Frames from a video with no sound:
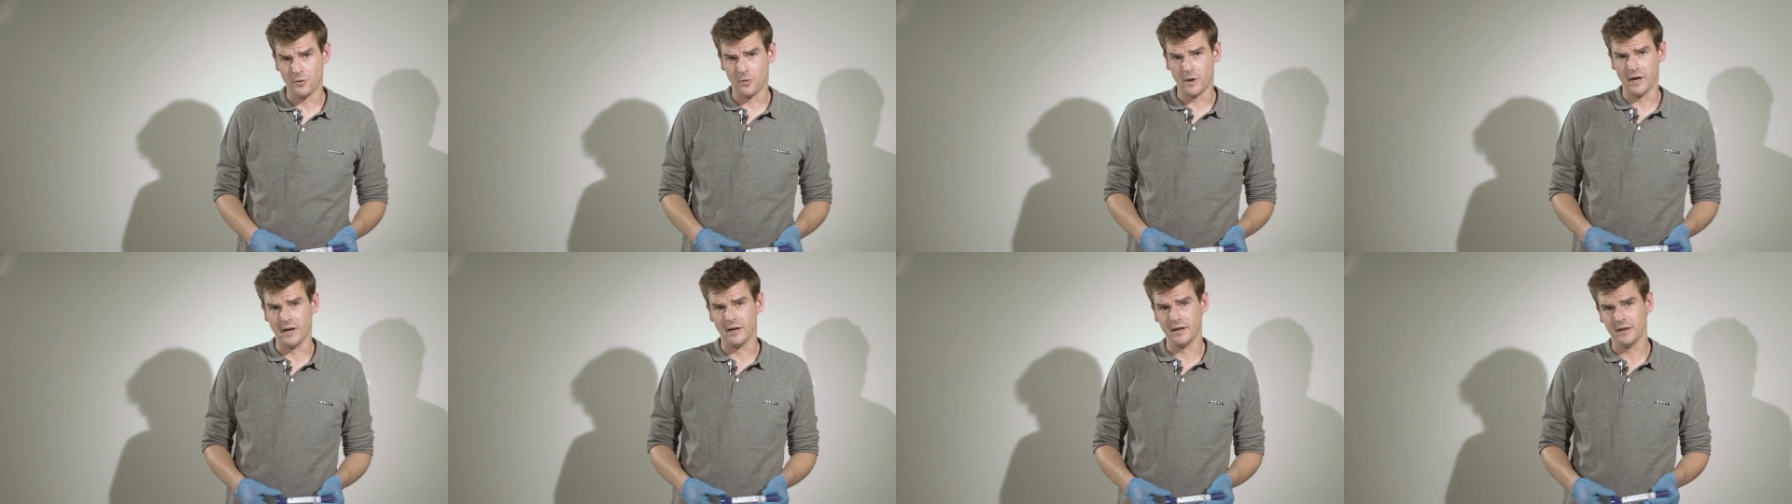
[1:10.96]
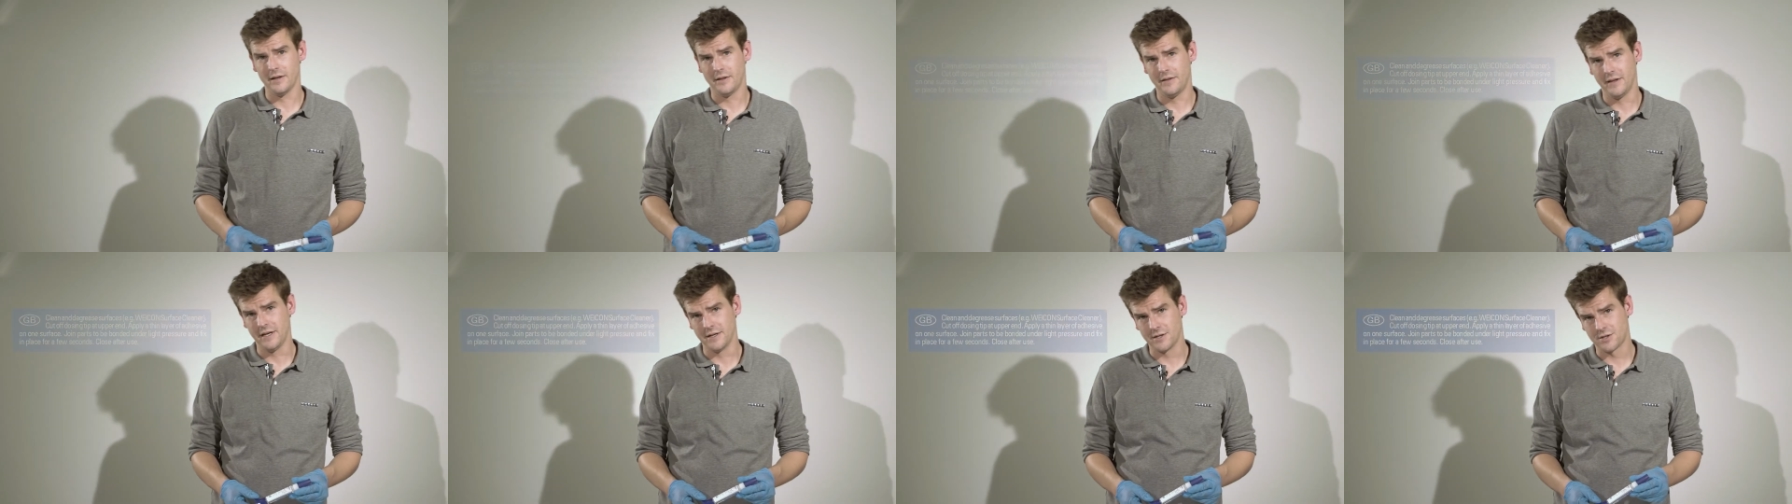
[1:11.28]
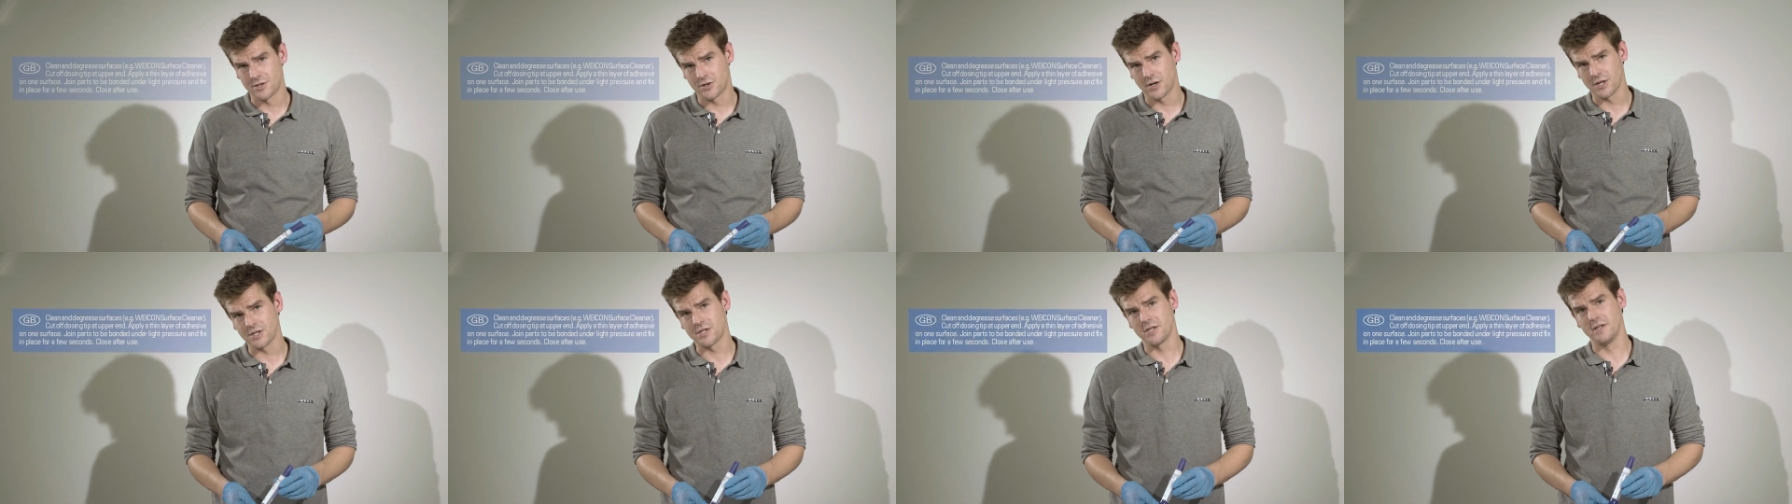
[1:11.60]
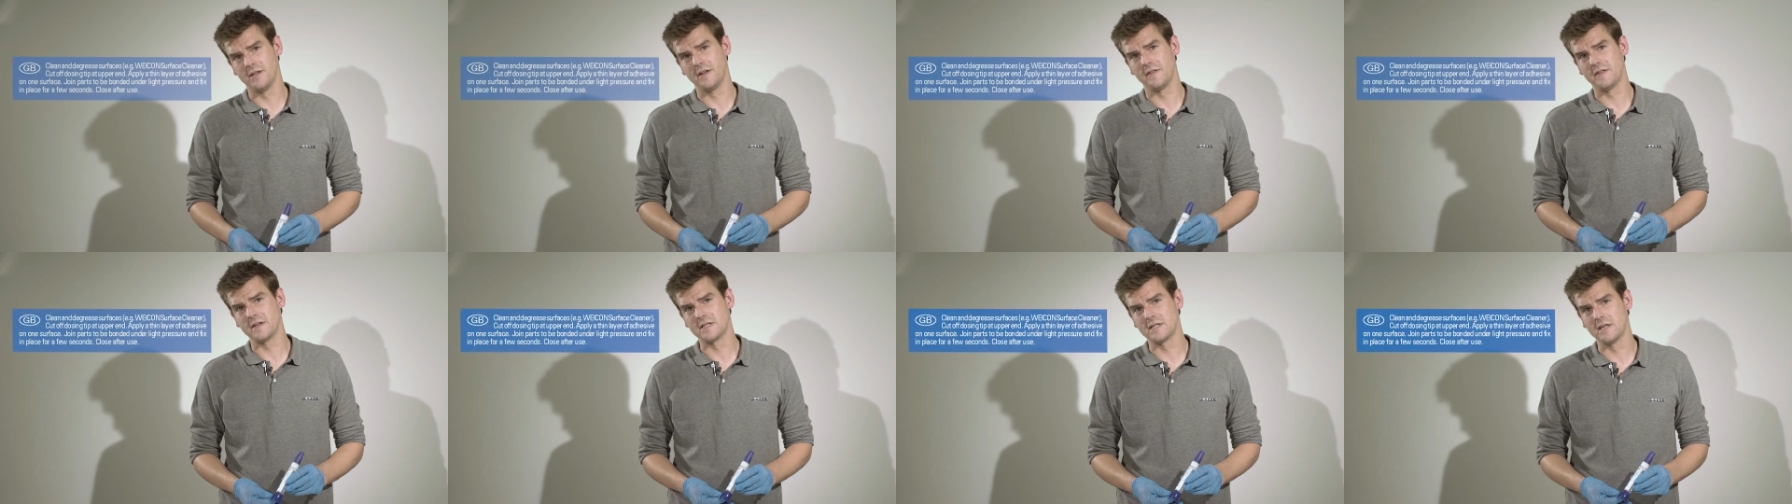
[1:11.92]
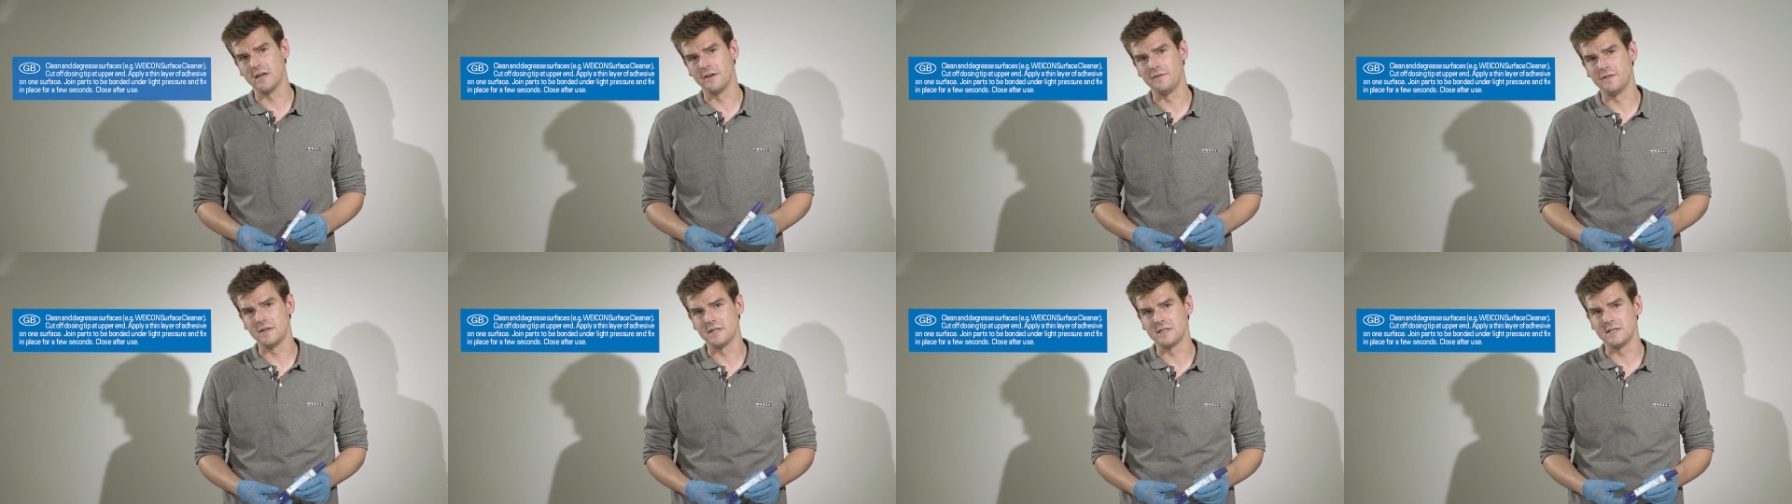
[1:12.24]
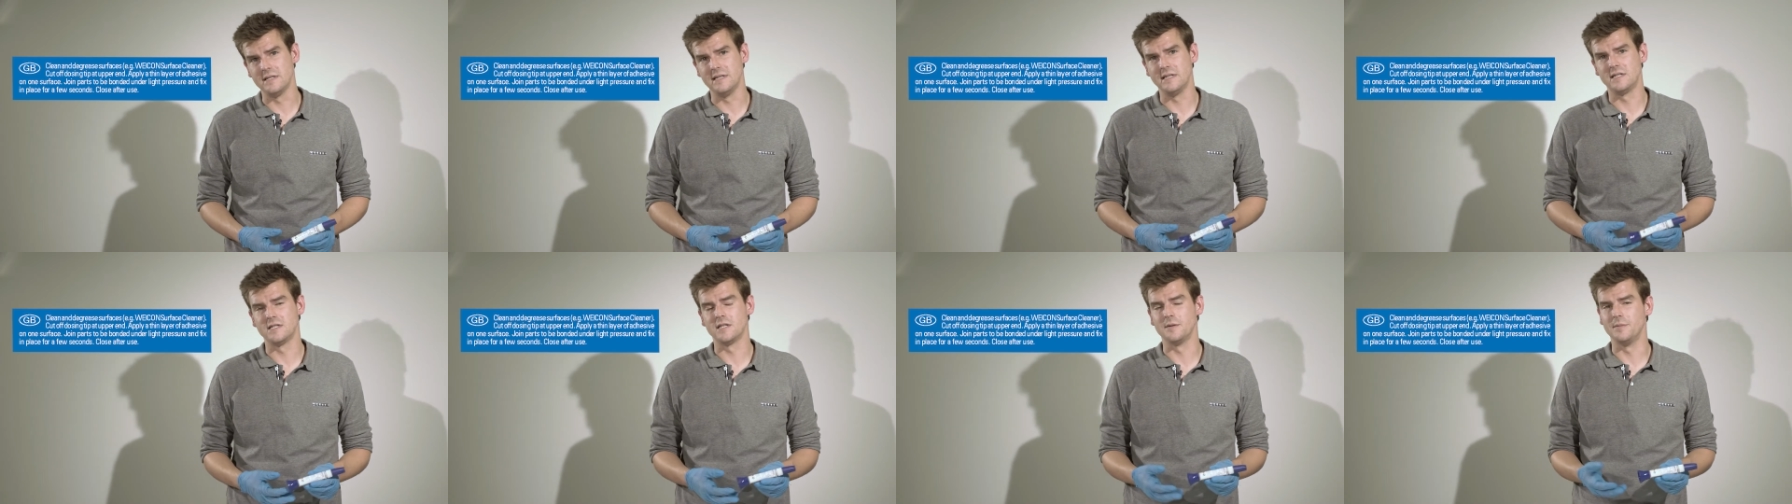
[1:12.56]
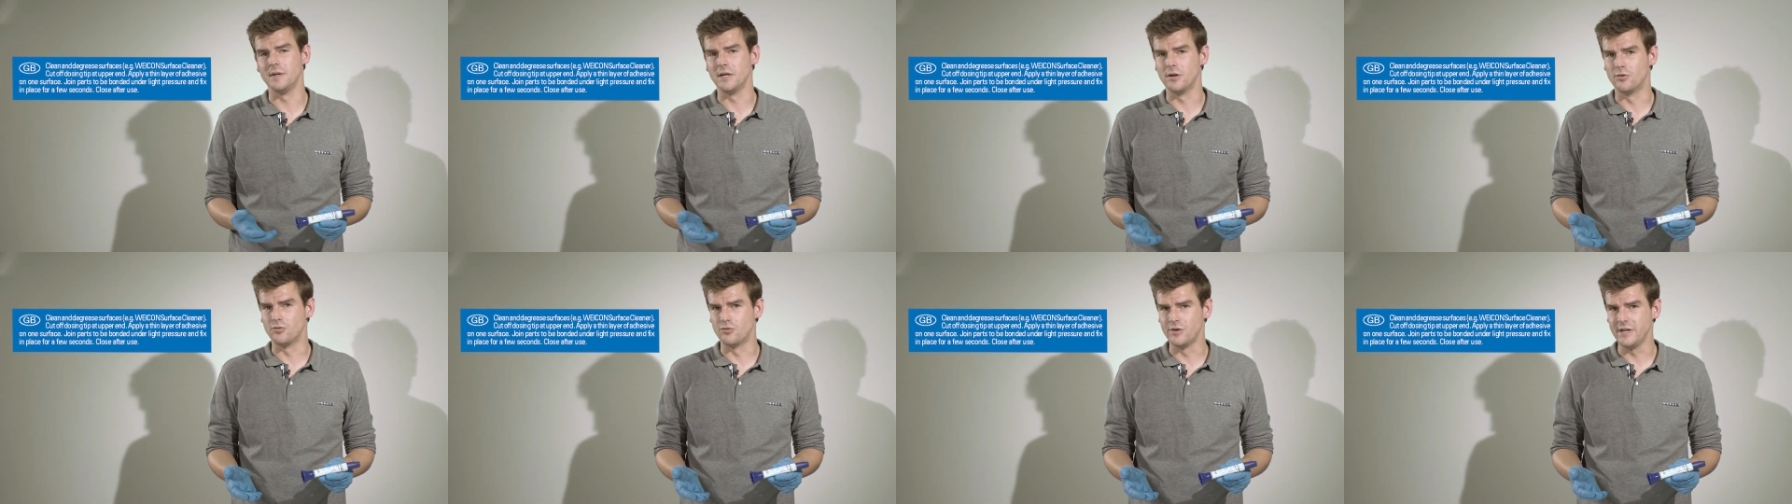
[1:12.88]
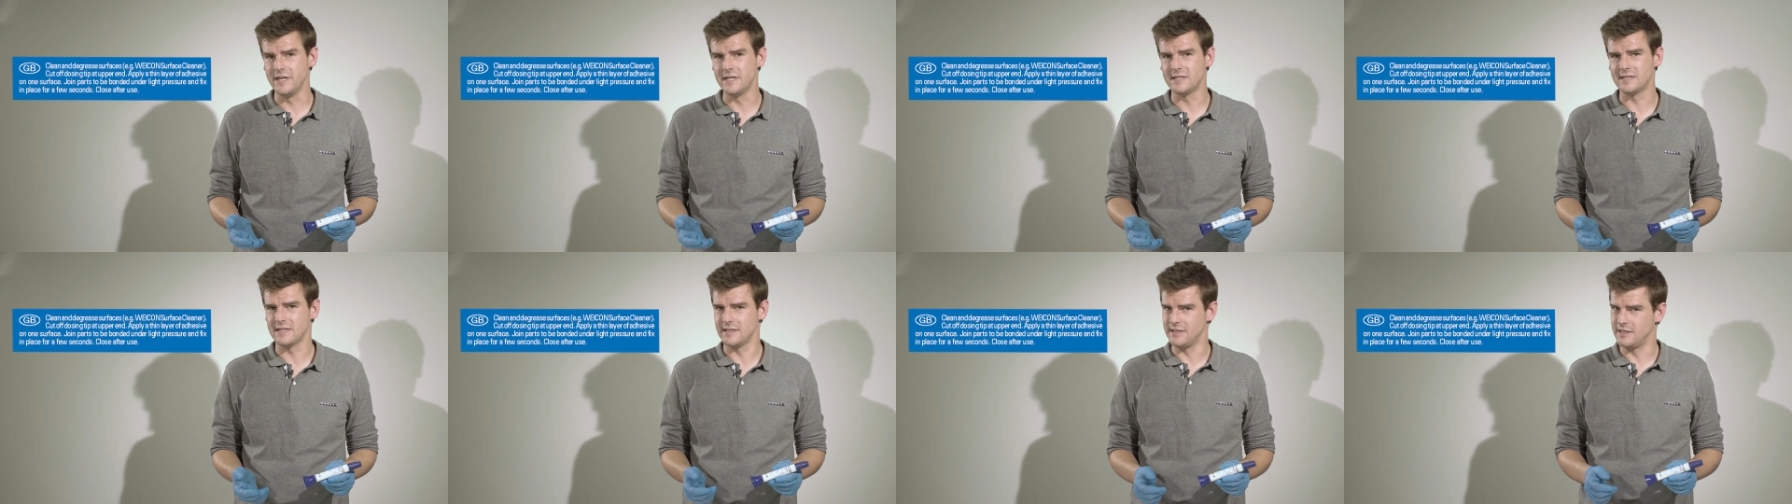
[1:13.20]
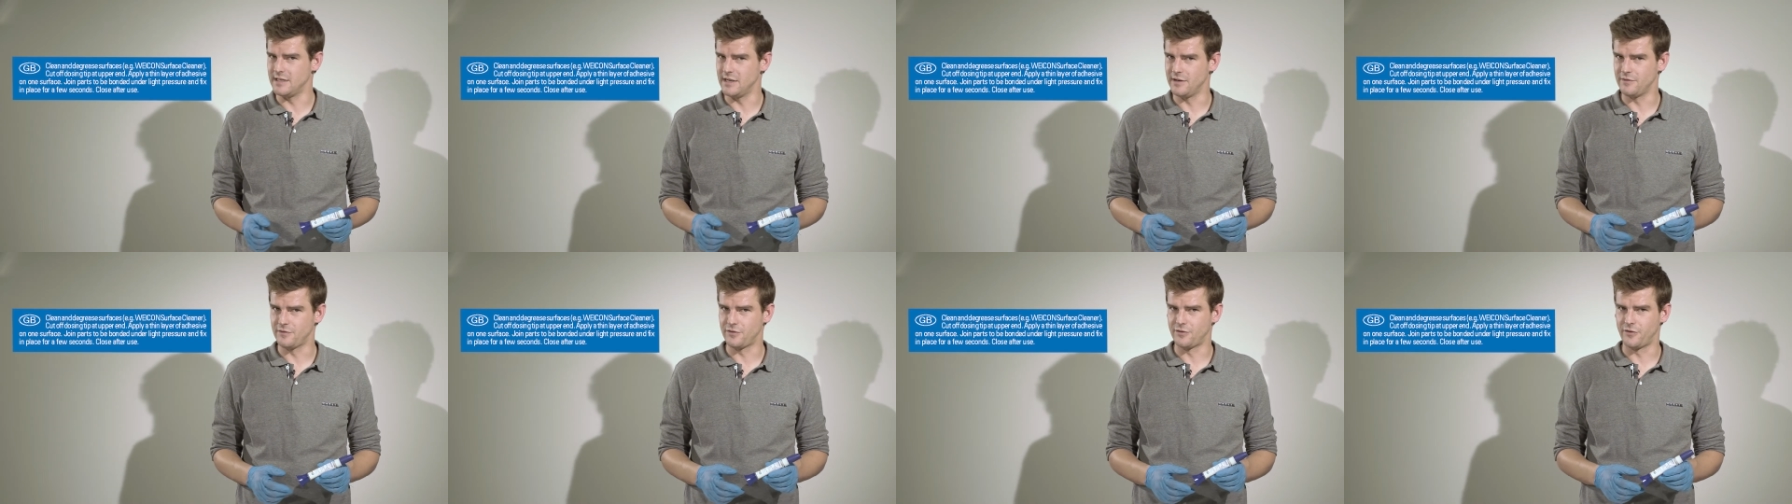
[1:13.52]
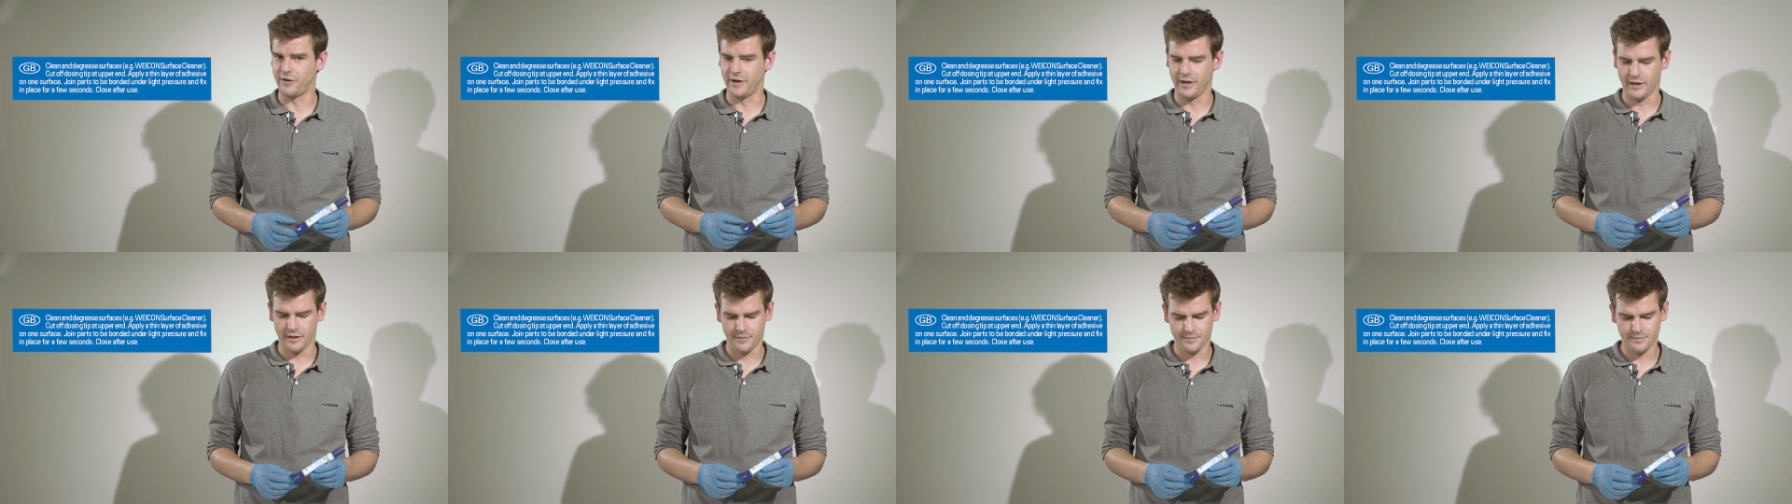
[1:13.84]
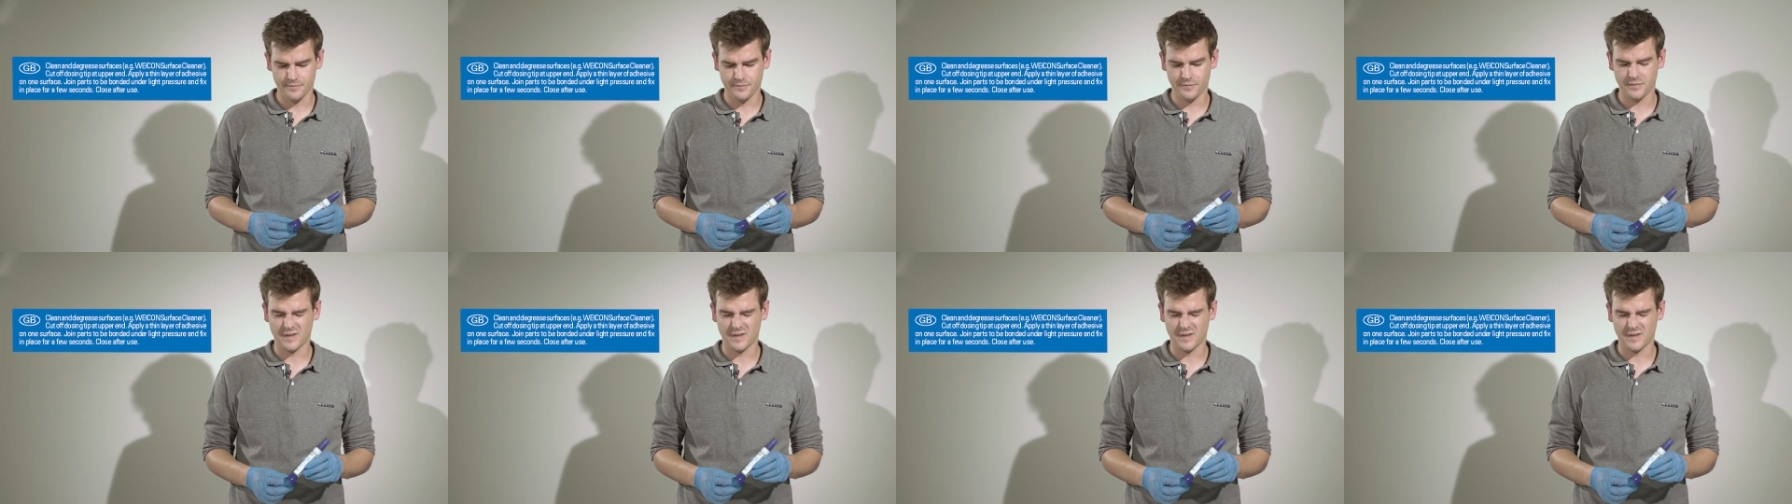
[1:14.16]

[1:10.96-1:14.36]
the way, the instruction that the surface needs to be grease and dirt free